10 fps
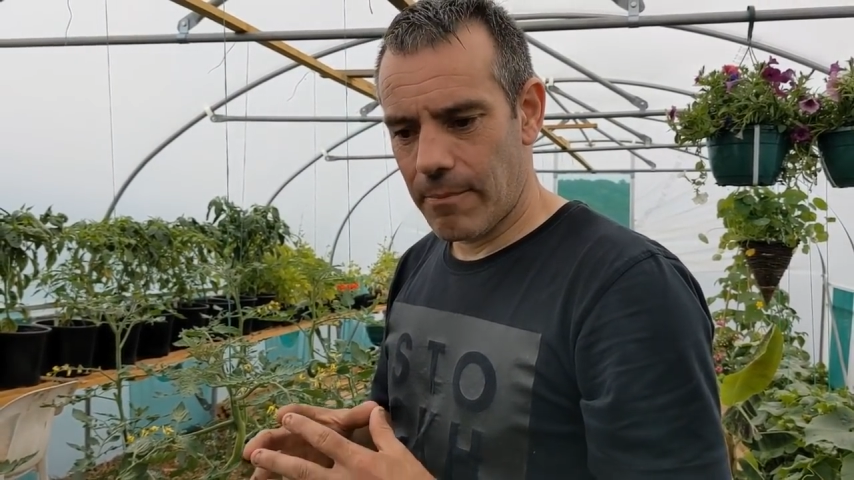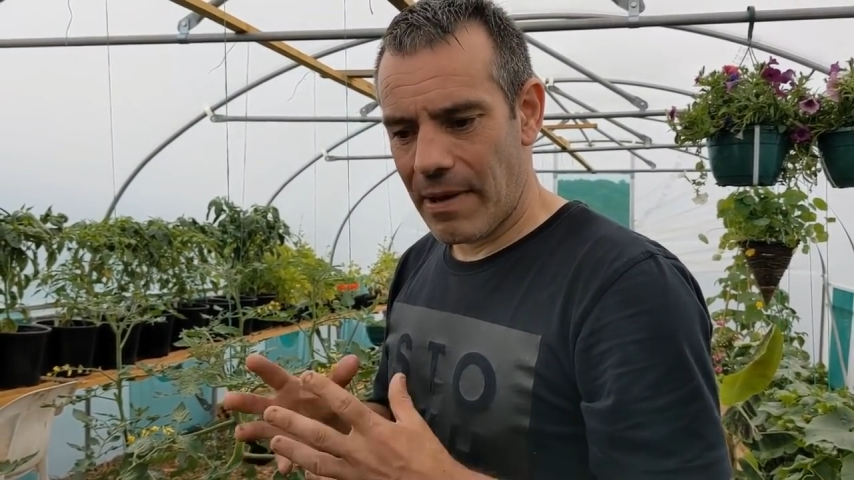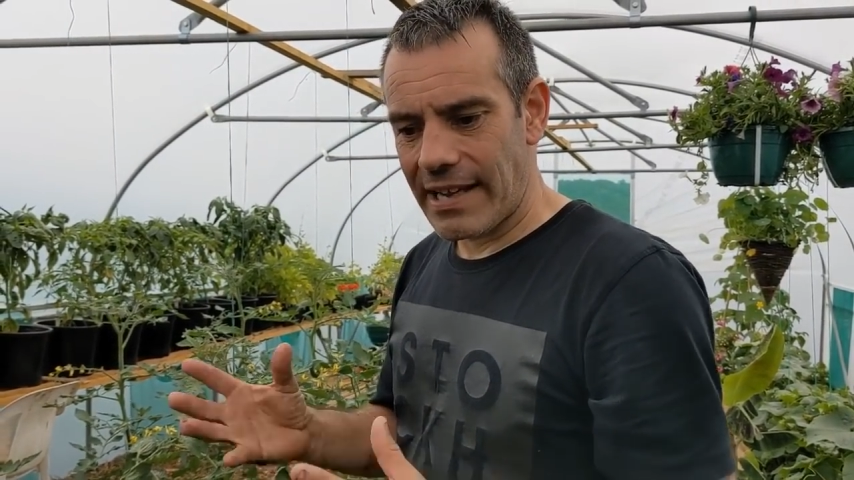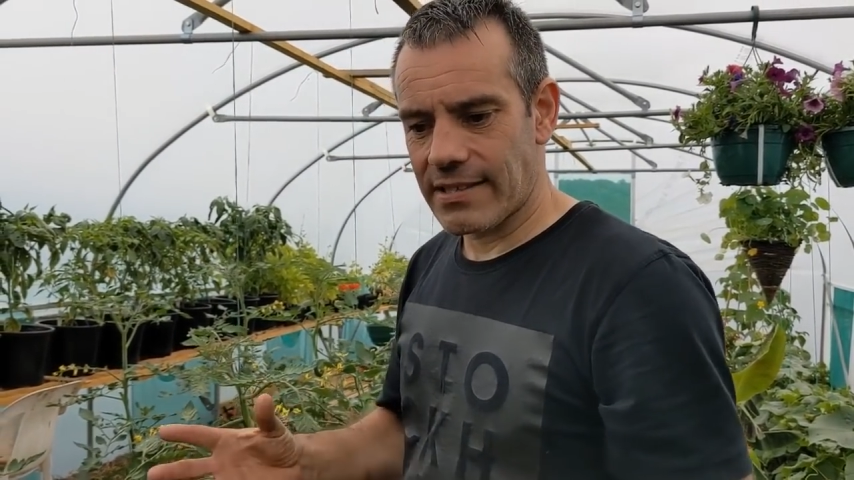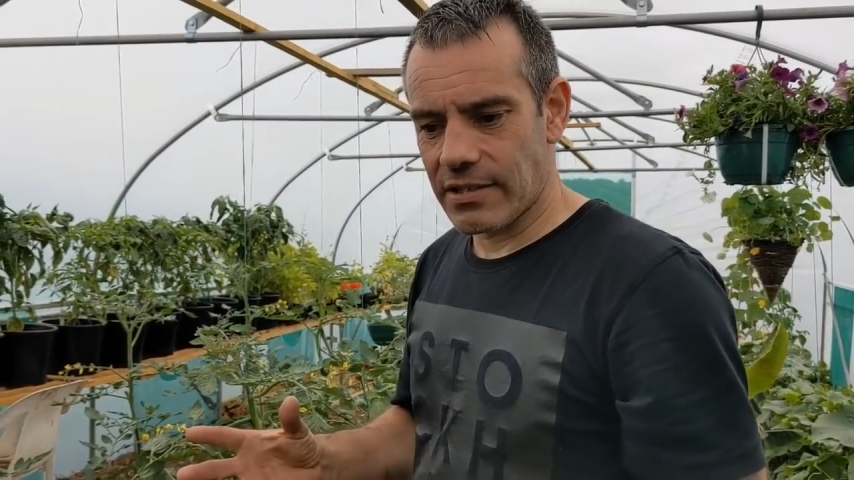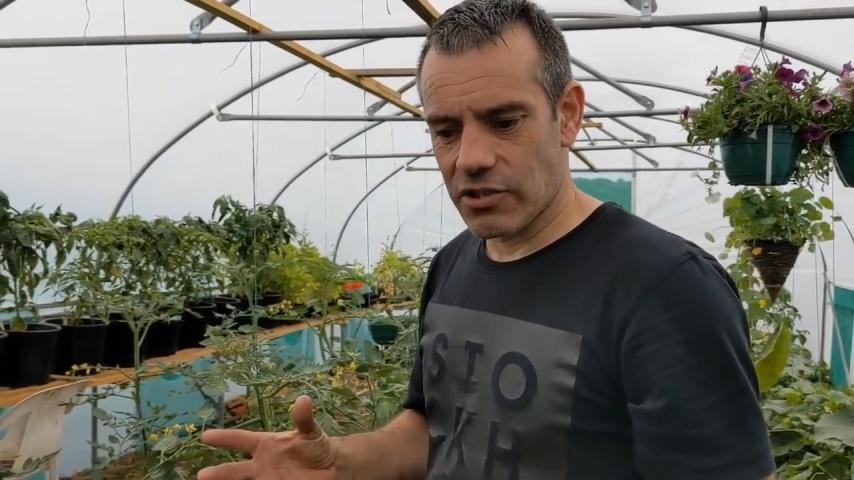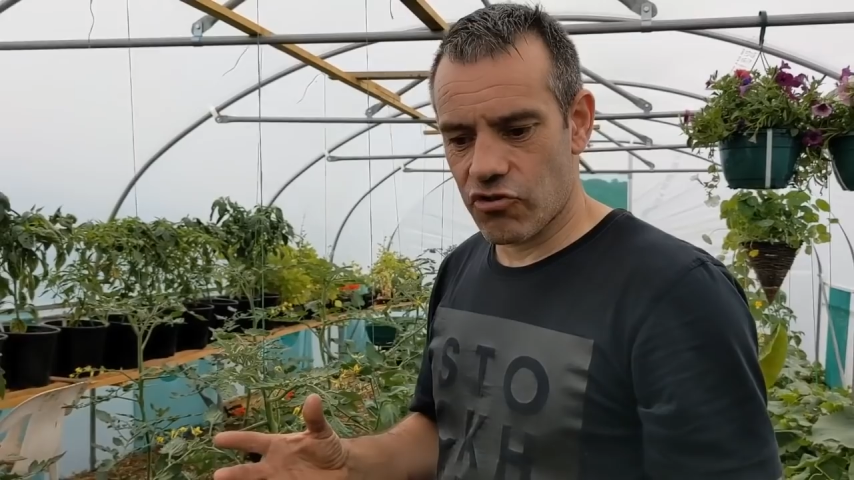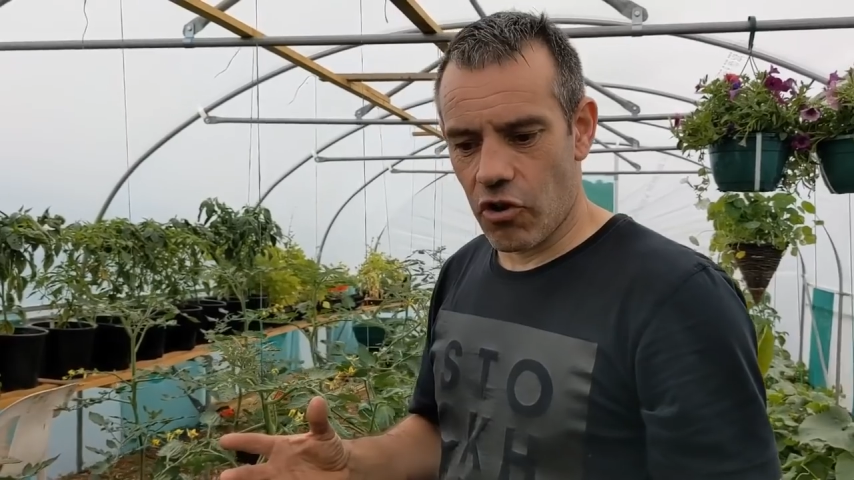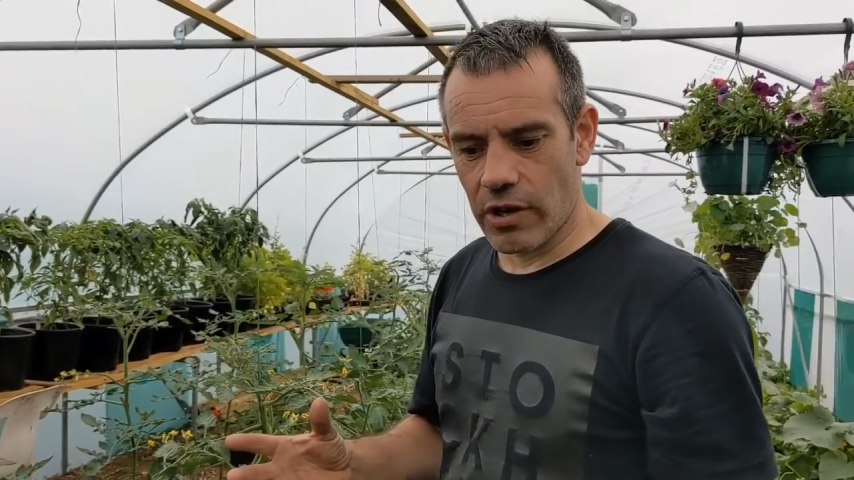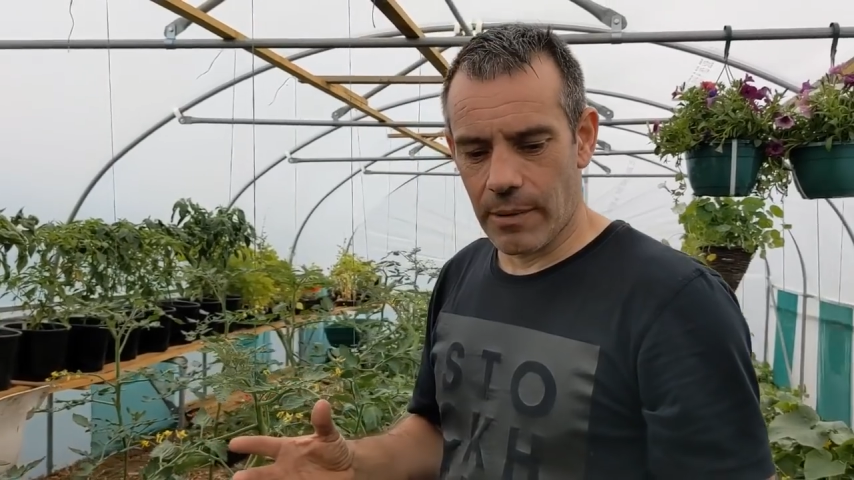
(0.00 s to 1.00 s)
better and
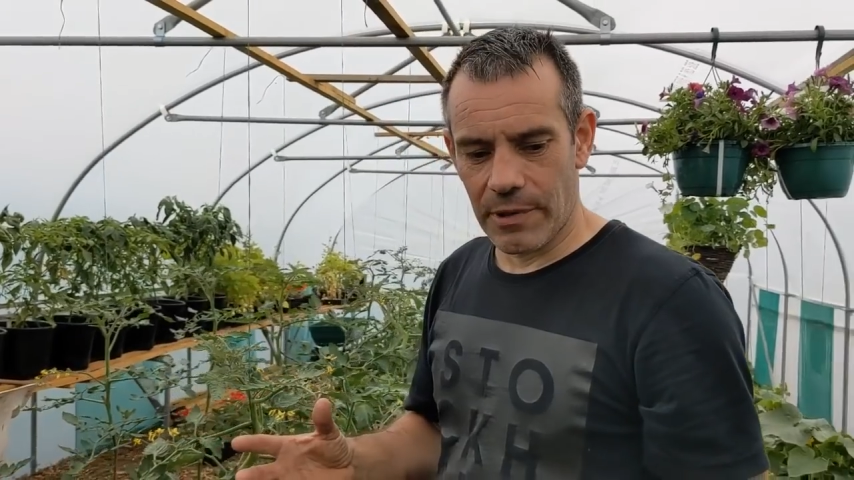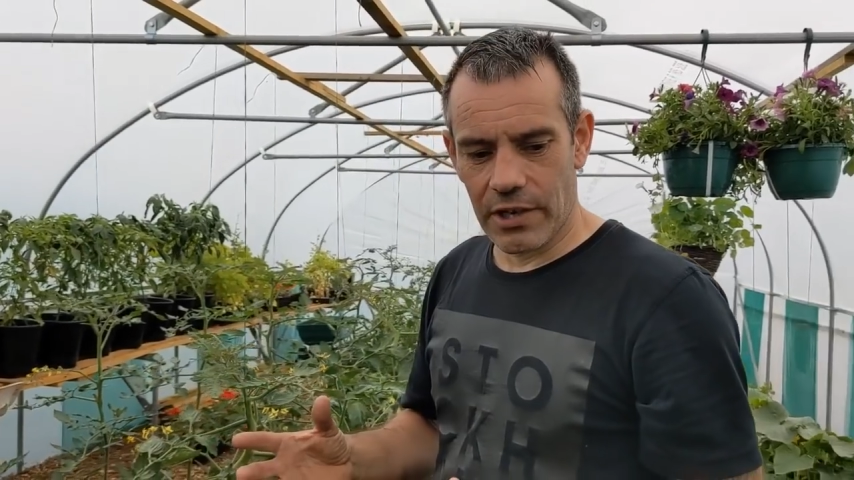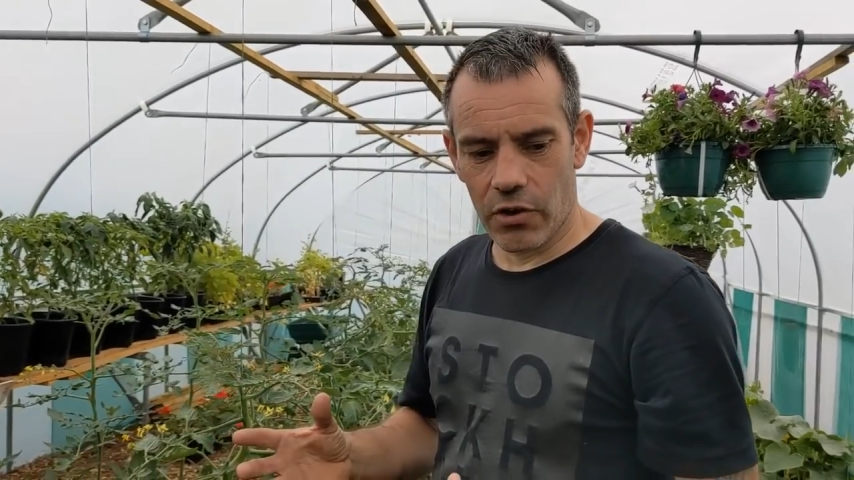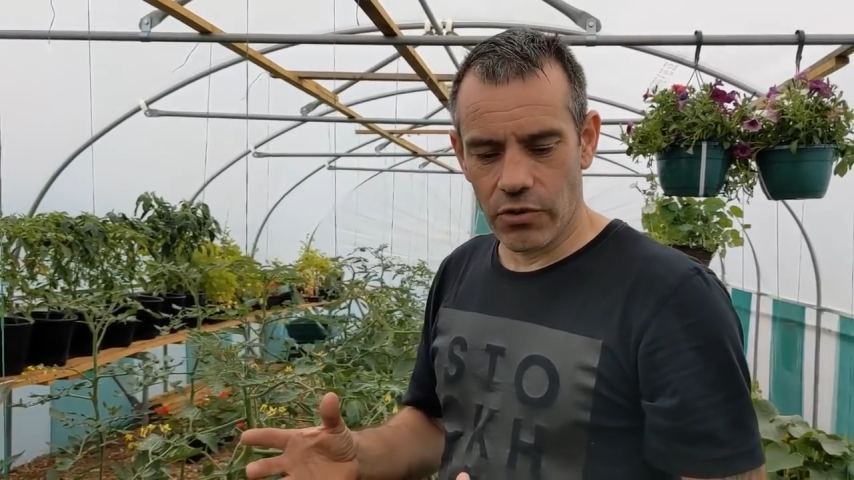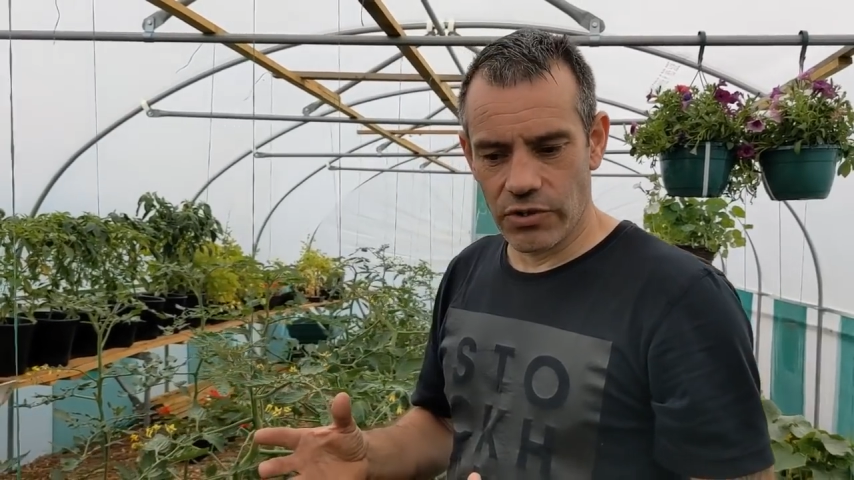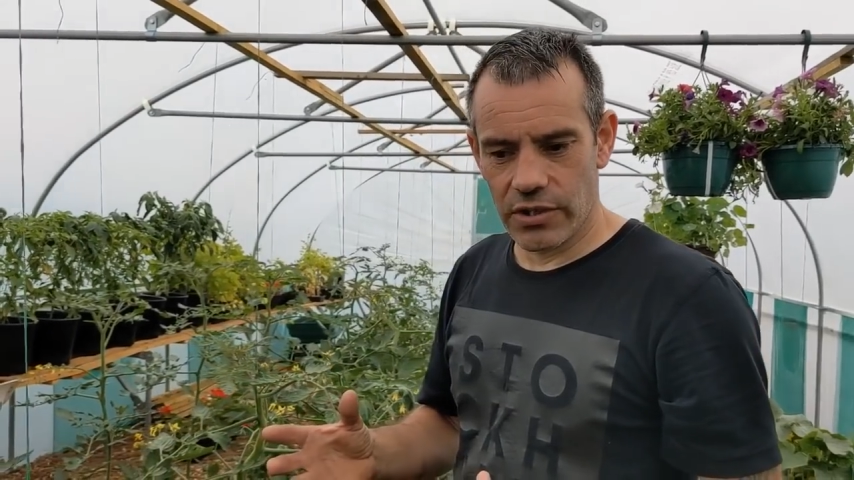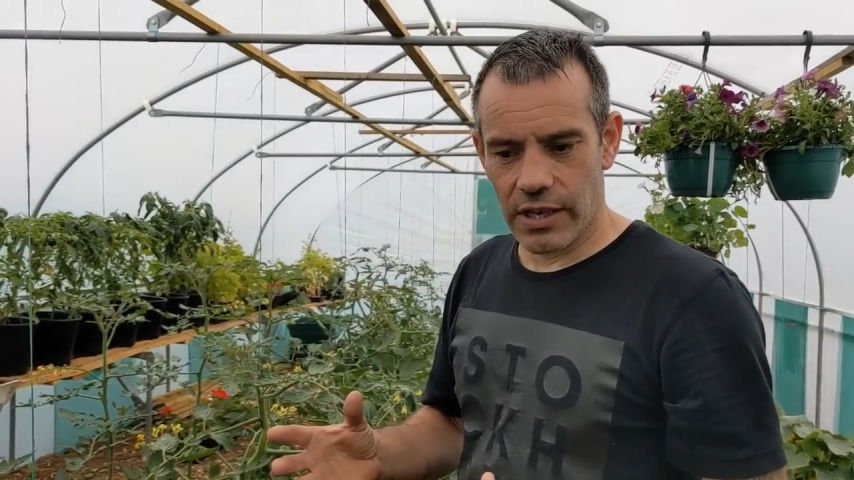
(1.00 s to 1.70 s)
stronger, because